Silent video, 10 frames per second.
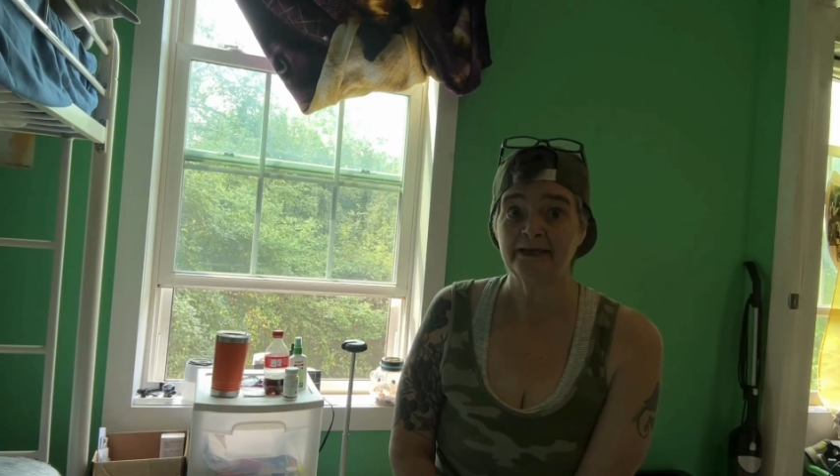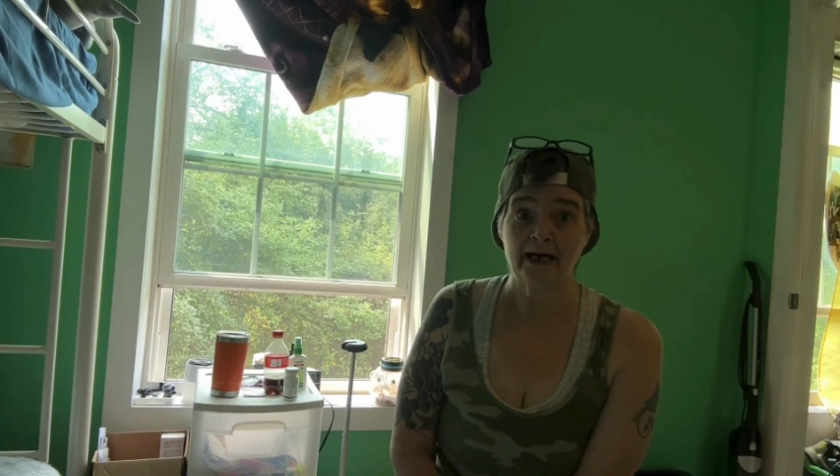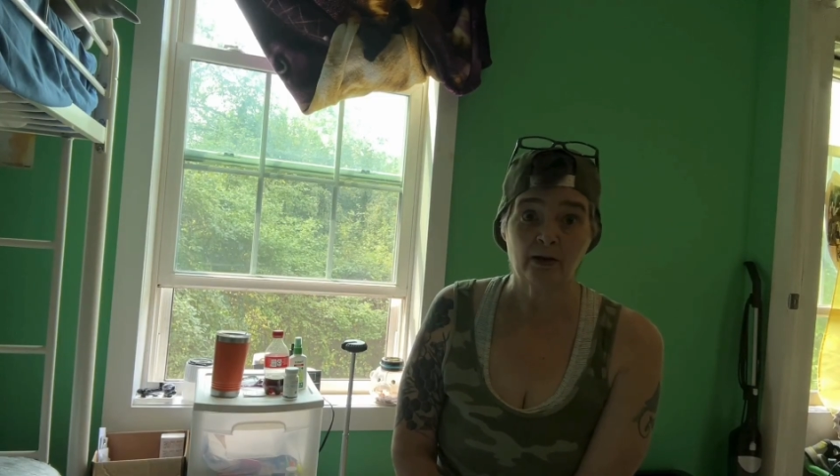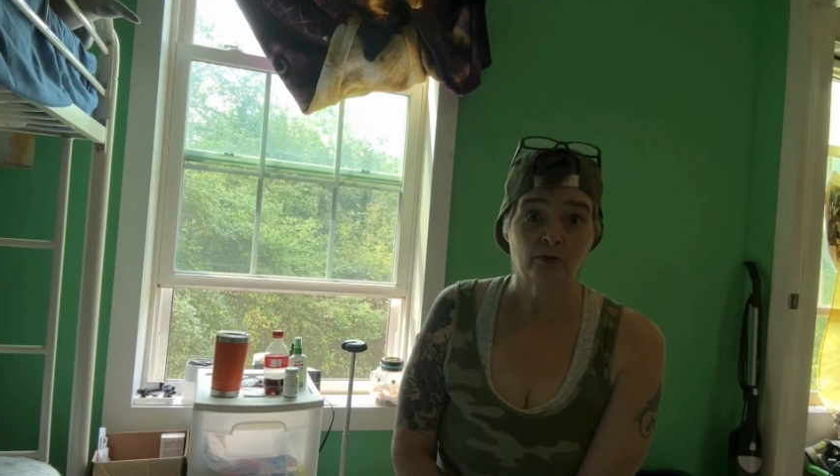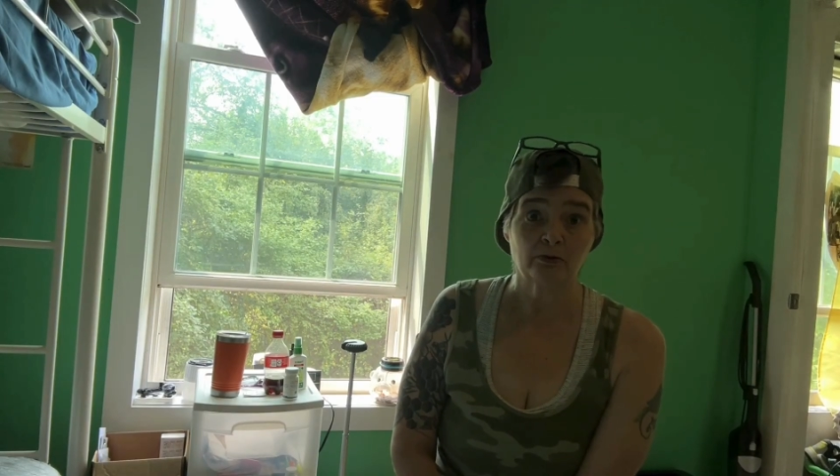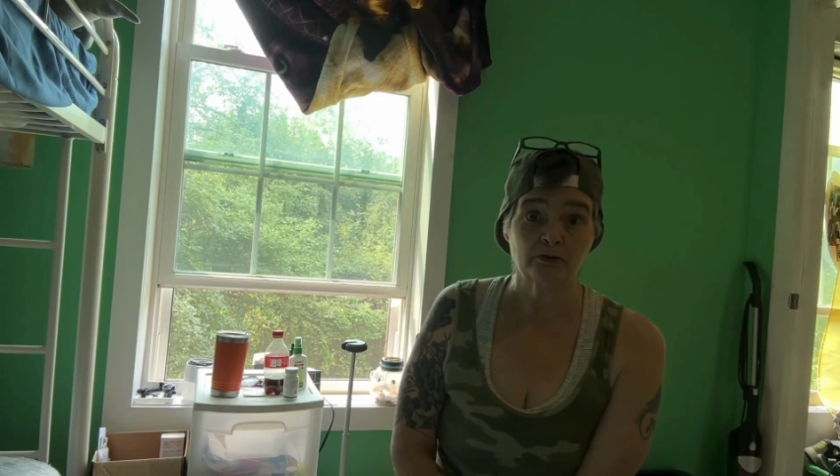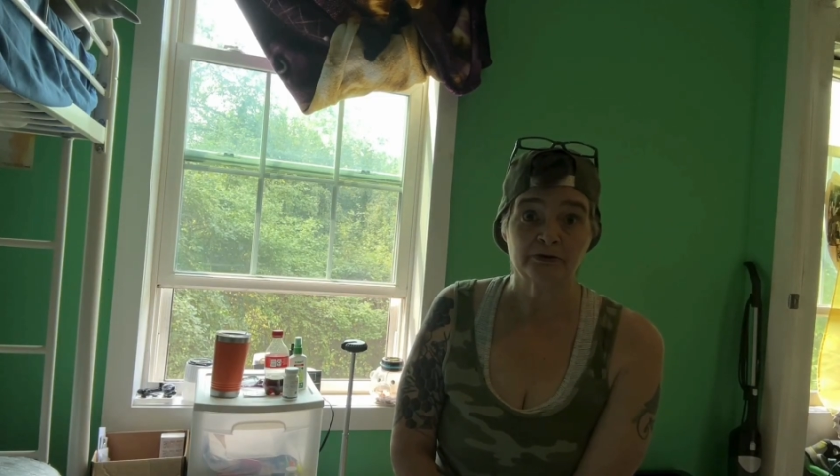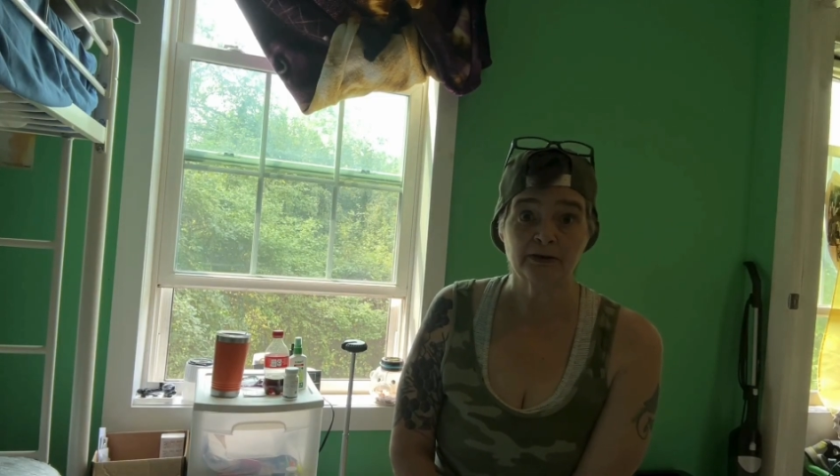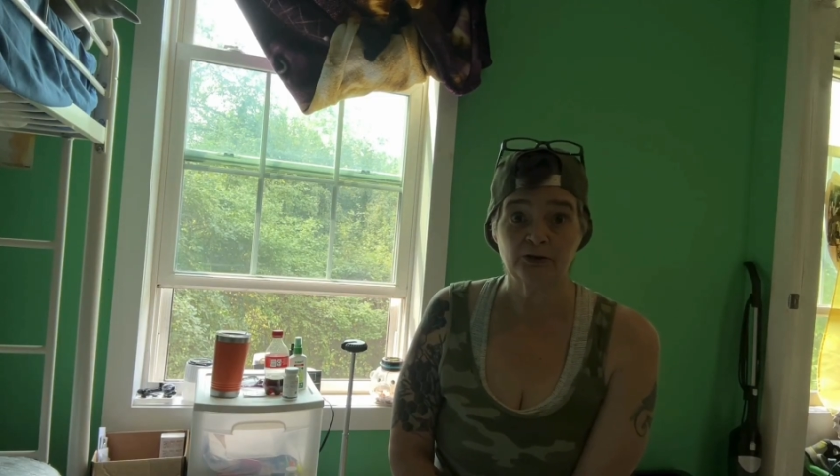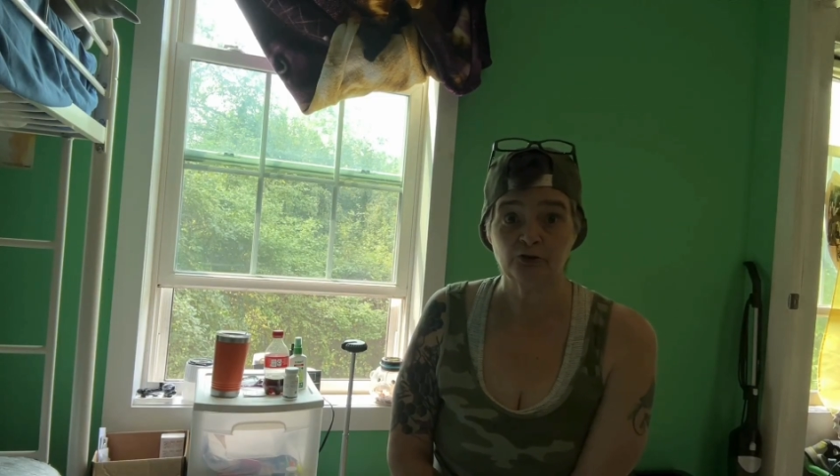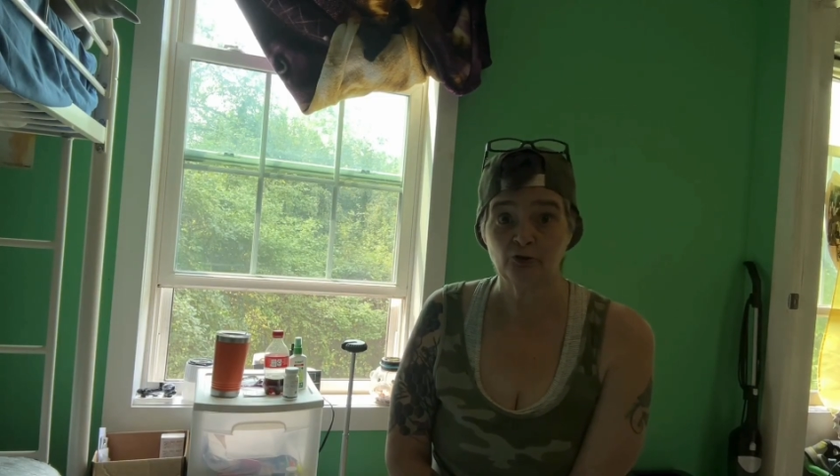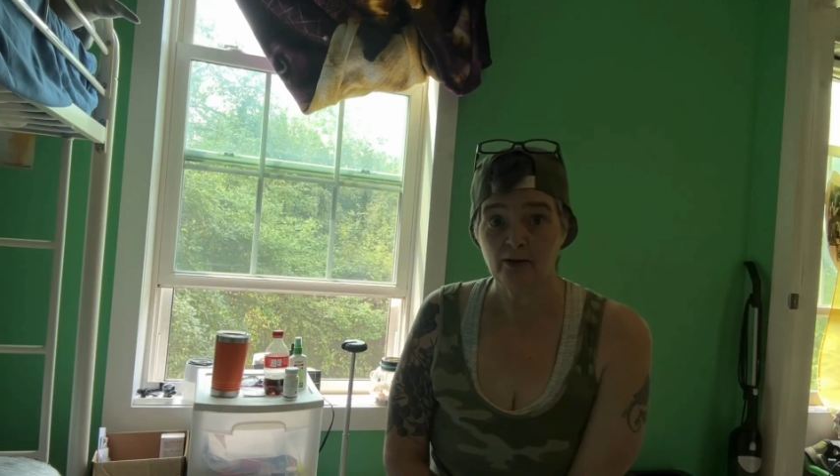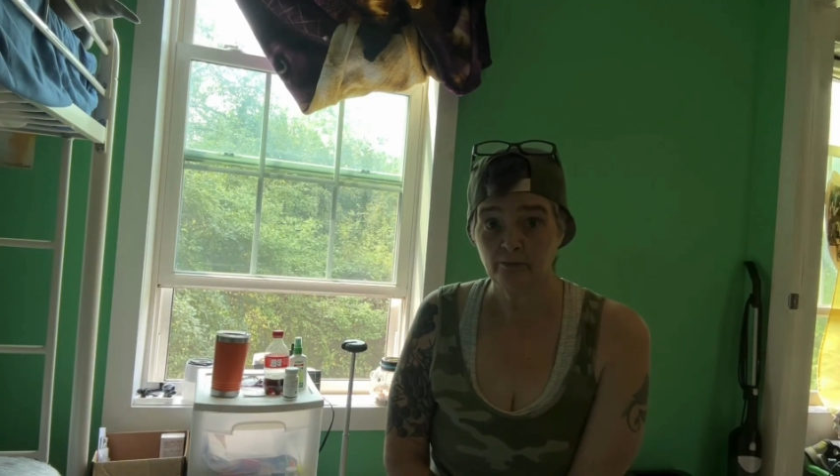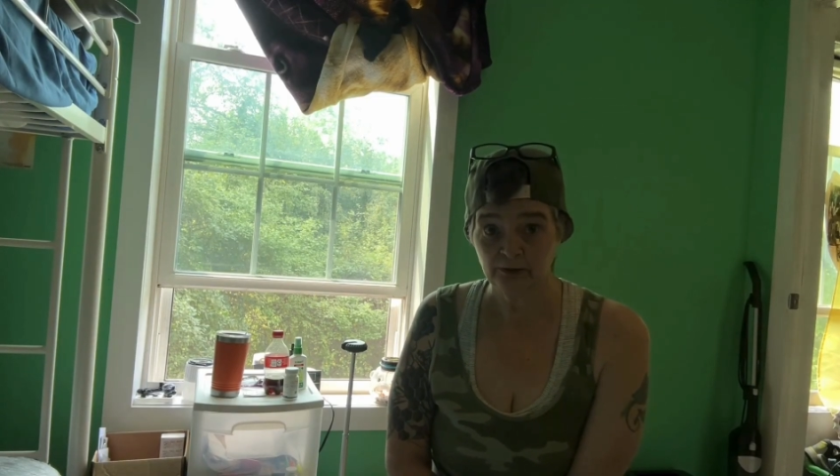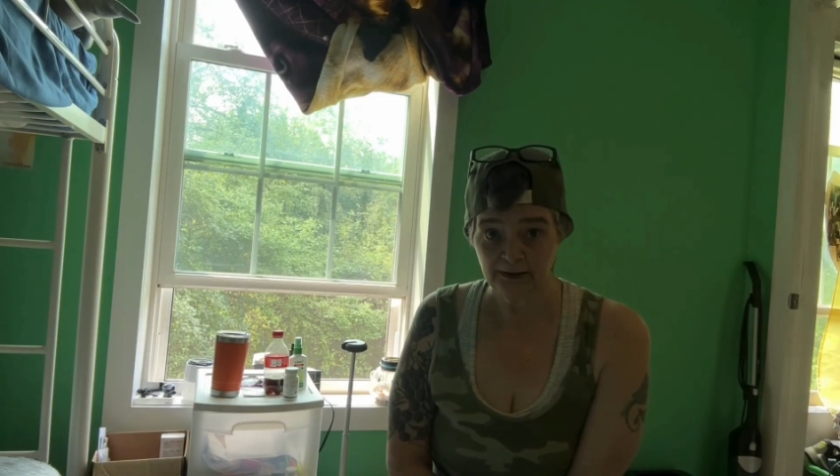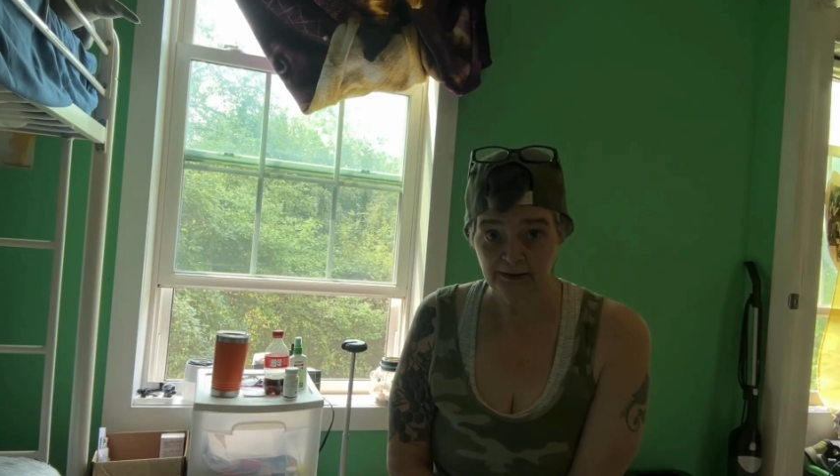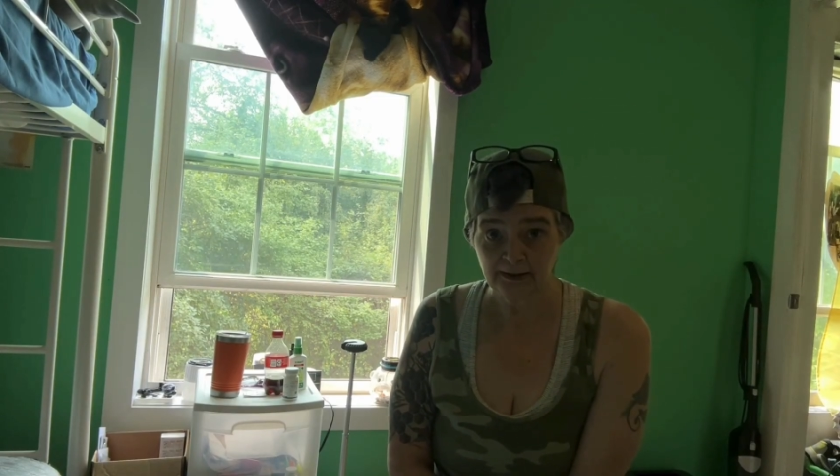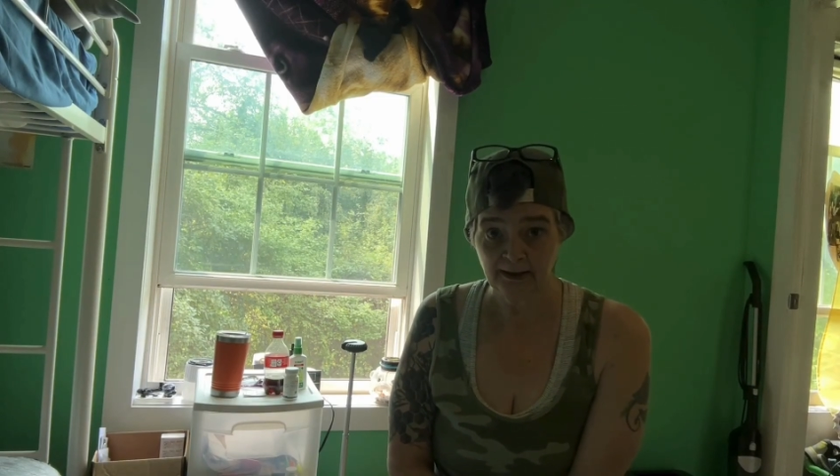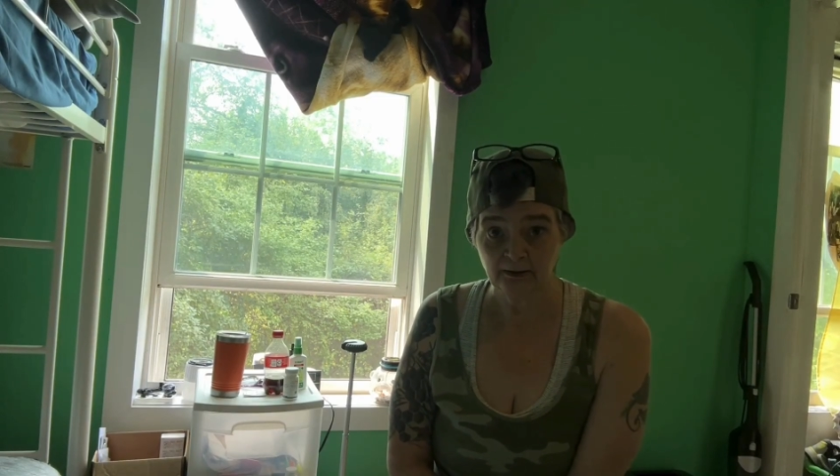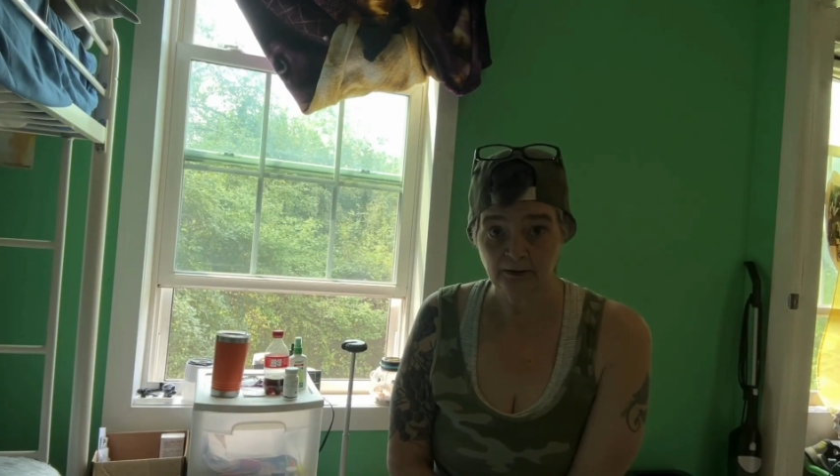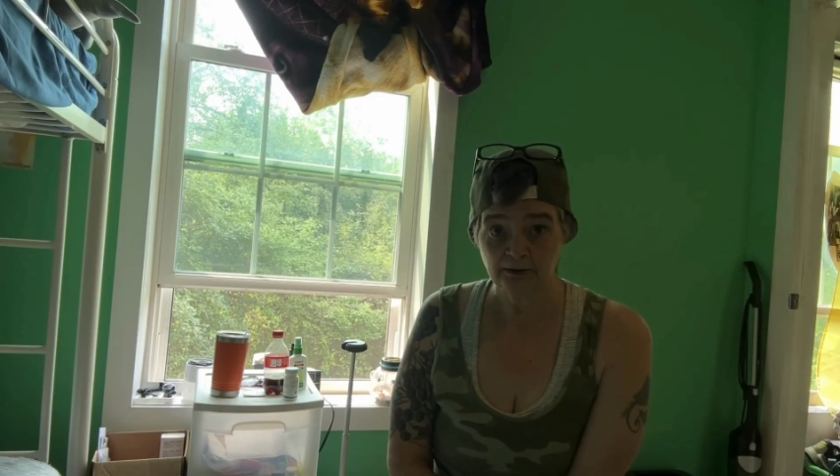hours, and travel details.